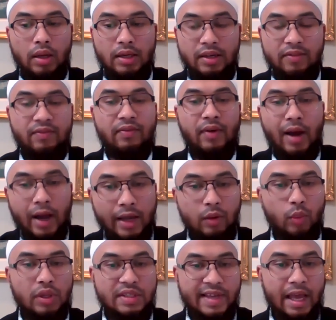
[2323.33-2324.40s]
define
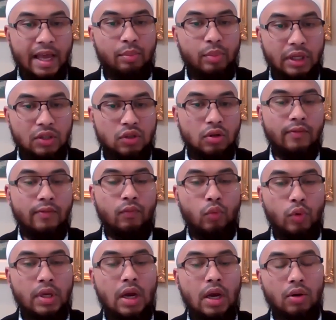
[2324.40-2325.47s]
what's happening. So if
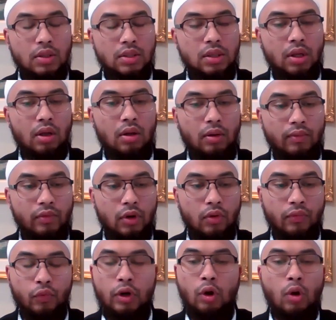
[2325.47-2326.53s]
we ourselves, if
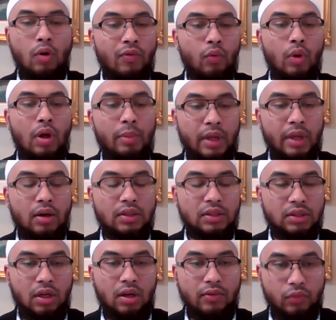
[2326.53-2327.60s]
we're overwhelming
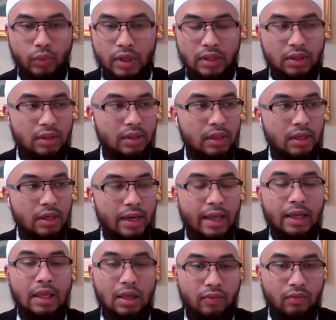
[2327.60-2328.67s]
ourselves with the
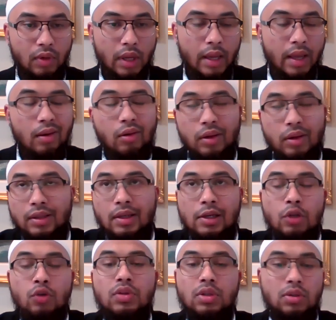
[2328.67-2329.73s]
negative, and look, the
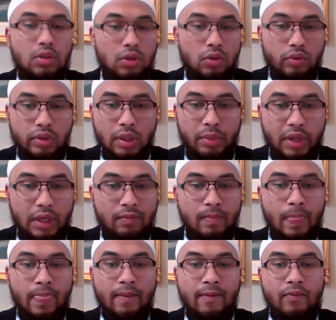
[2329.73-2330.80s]
news is news. I mean,
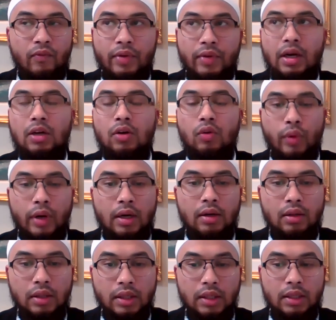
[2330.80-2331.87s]
very
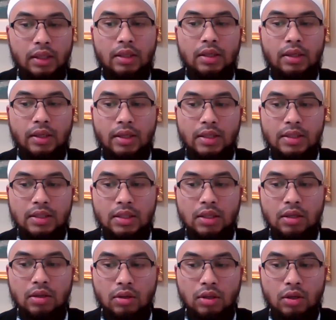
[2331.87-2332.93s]
rarely does,
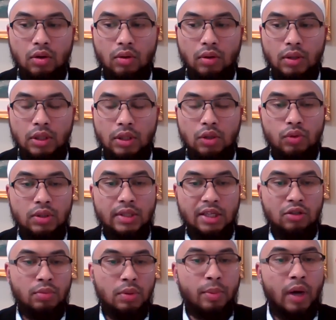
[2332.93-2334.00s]
news tend
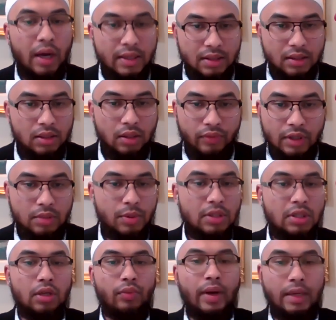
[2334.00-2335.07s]
to be positive. And
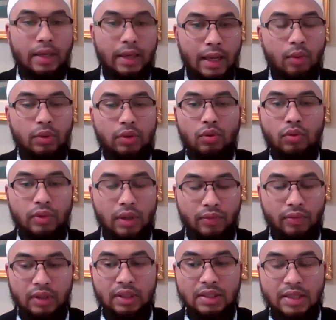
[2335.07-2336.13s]
especially right now with
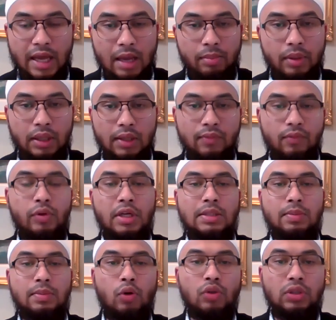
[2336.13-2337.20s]
everything that's happening, if we
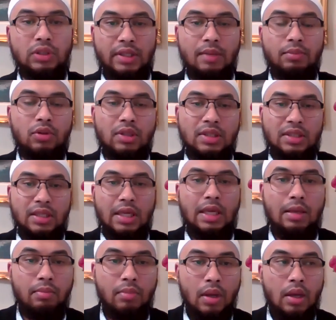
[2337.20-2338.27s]
expose them to the
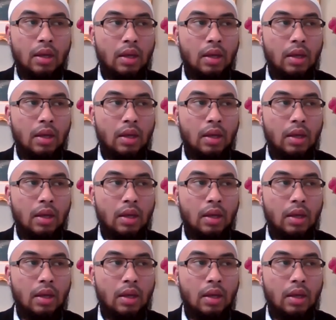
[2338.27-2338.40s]
same,